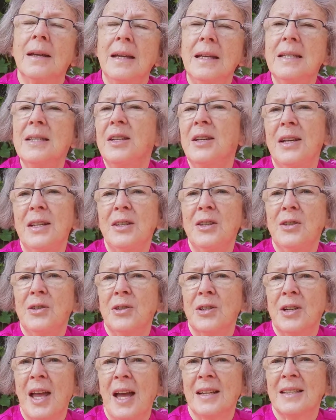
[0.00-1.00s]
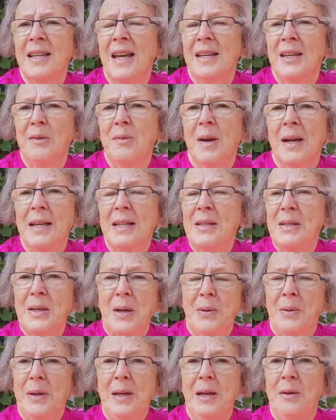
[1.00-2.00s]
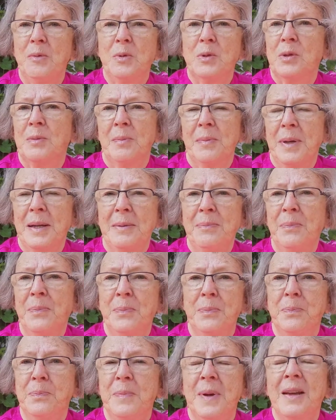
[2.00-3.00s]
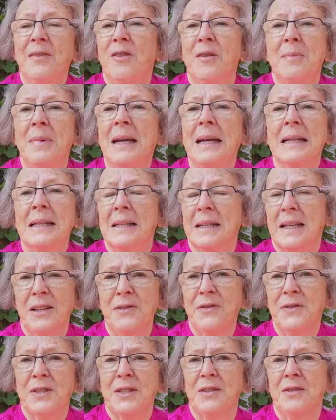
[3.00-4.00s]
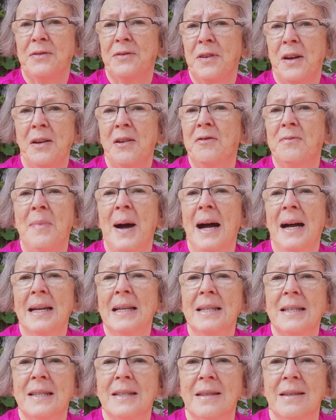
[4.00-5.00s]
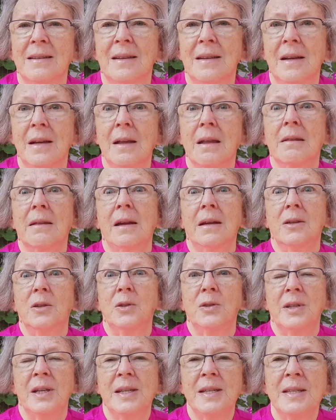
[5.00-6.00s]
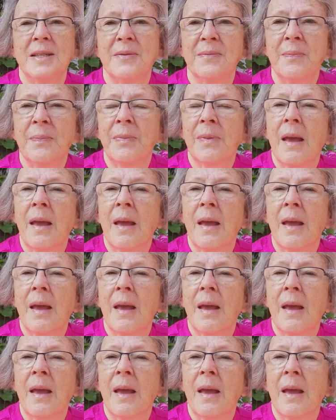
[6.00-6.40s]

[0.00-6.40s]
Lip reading: He's an indoor cat anyway, so he wouldn't be giving me little gifts of mice, thank goodness.